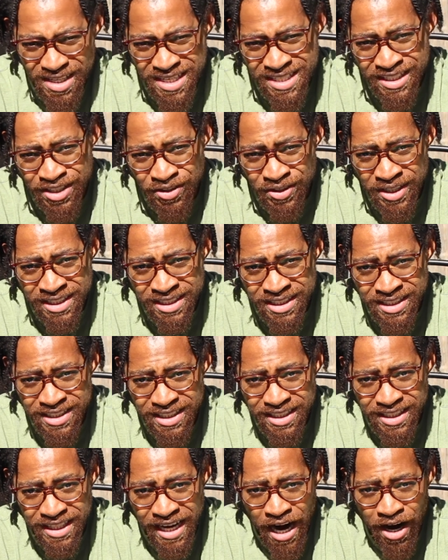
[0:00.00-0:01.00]
So let's
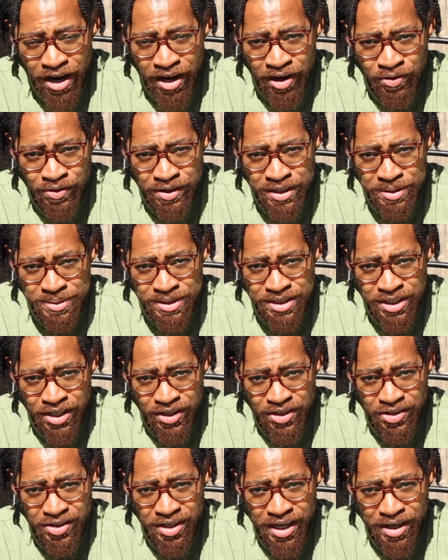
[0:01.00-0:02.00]
see how our ribs
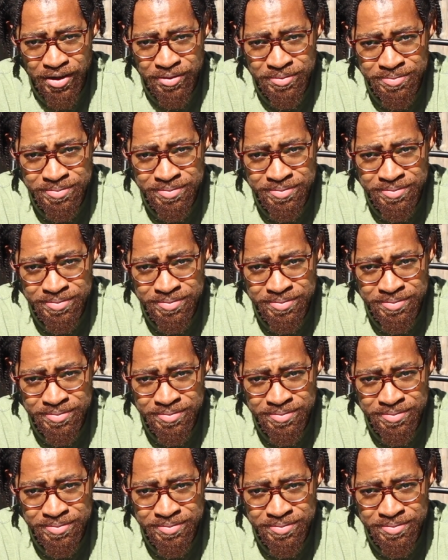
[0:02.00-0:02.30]
turned out.